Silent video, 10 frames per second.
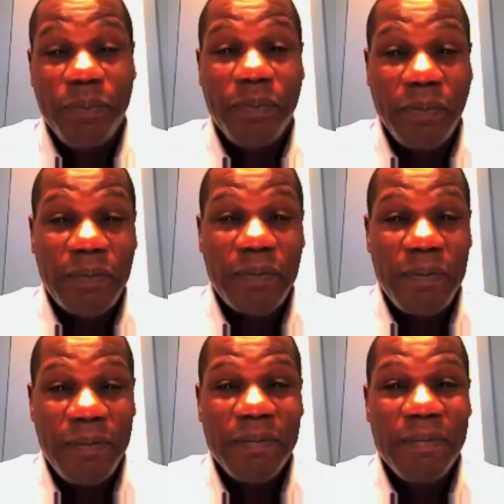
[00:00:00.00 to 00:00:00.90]

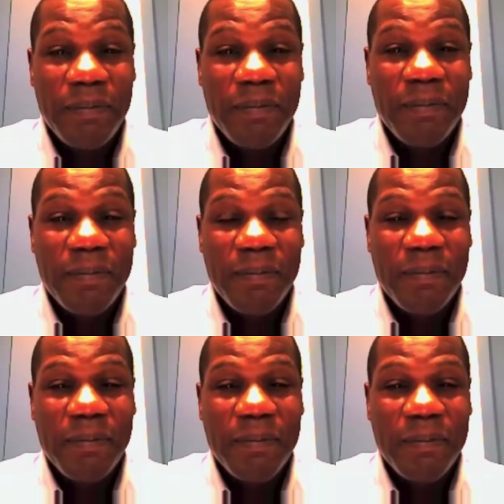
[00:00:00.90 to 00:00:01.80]

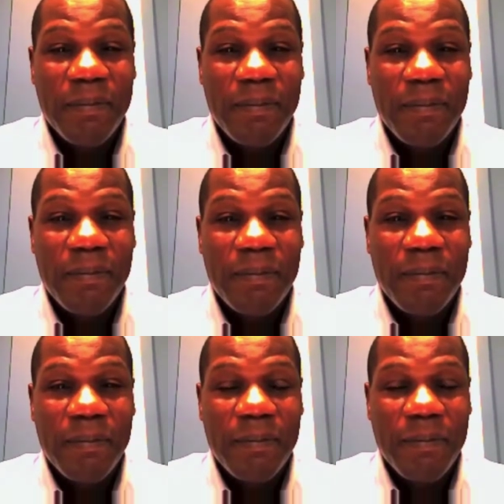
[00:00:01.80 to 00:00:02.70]

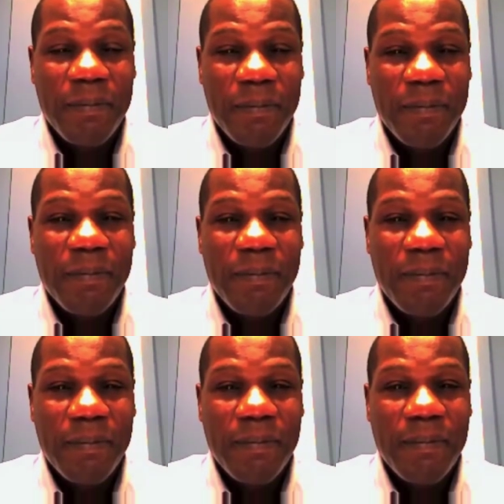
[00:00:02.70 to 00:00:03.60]

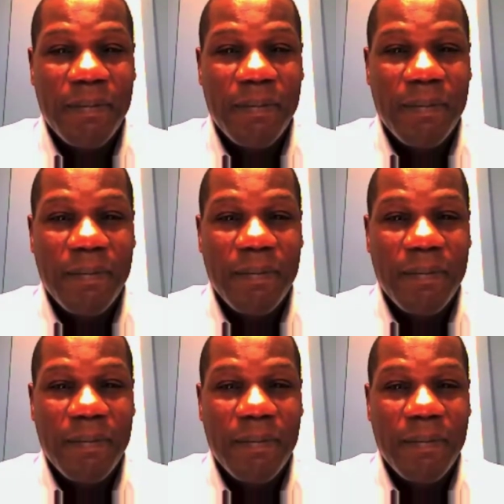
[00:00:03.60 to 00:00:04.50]

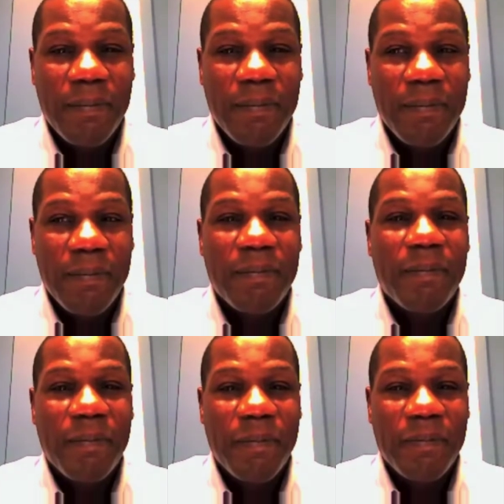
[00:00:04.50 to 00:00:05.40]

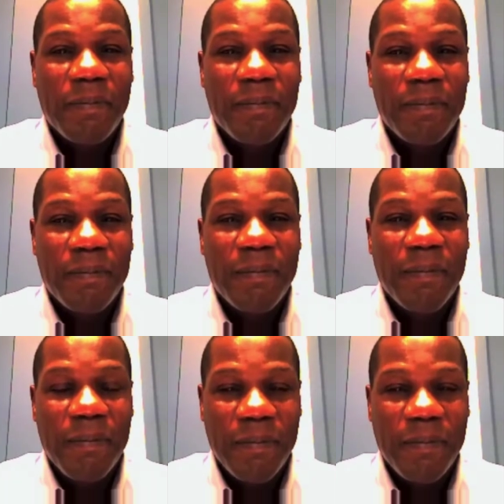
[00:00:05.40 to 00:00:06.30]

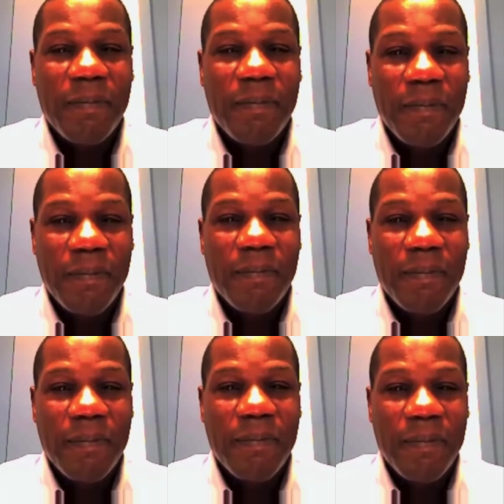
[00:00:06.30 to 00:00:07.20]

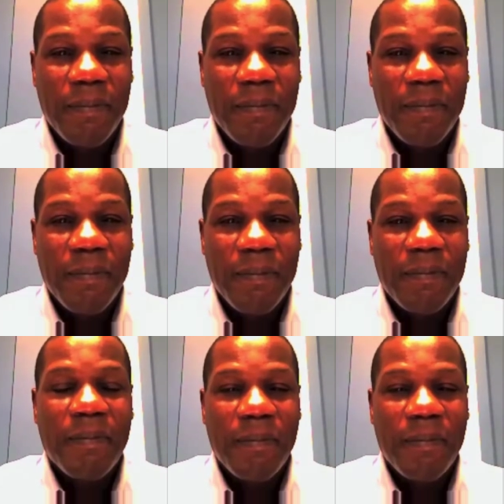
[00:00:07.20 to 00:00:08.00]
The person shown says nothing.